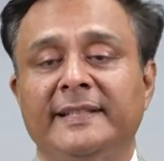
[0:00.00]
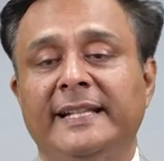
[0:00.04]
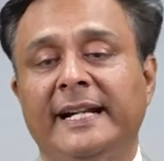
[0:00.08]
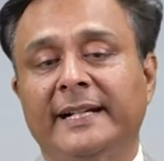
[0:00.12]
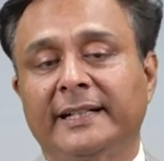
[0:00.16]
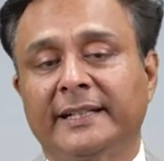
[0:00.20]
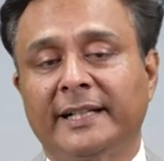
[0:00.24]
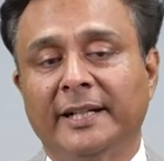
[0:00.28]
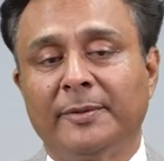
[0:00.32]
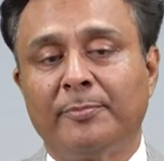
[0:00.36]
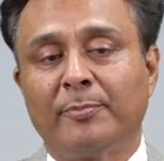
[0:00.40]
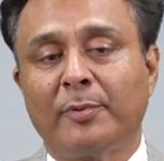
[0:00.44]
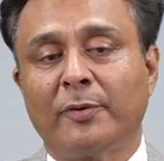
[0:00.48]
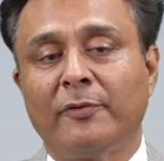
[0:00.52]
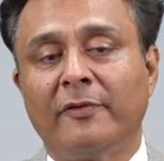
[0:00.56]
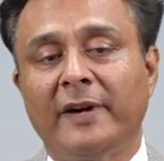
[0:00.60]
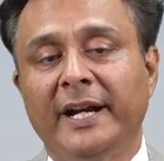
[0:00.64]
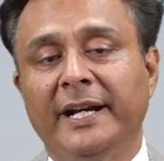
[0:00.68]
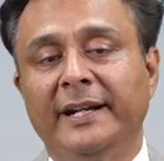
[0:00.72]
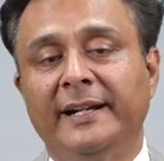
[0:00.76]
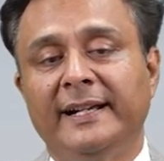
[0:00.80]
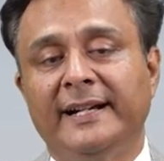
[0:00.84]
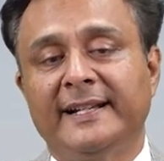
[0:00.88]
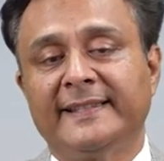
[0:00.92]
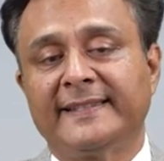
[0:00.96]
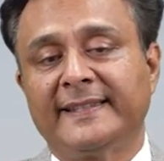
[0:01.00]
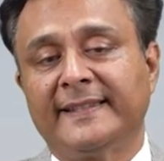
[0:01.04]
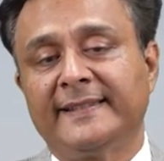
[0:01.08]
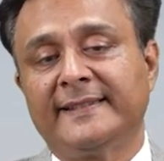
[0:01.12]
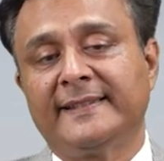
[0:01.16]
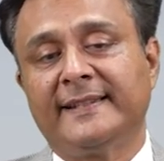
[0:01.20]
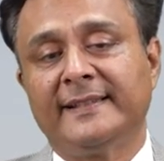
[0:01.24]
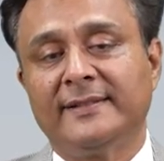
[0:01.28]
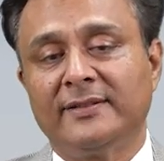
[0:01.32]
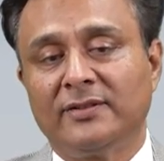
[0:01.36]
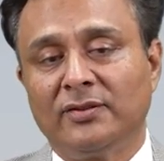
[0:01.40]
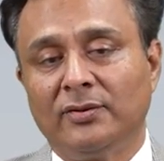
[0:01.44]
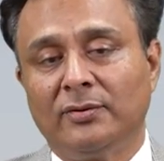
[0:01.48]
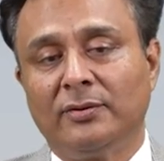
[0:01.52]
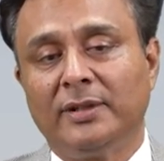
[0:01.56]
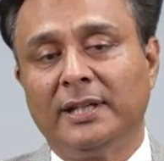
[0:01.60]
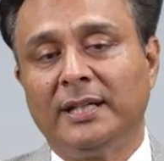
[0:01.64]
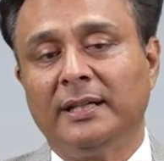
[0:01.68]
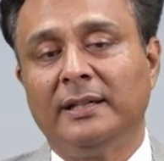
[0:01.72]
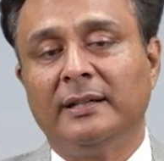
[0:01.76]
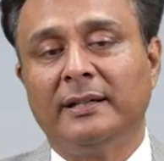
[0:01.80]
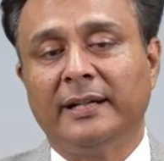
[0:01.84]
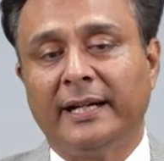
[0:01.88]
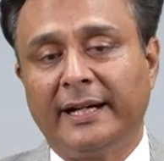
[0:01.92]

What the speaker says: that can provide assistance during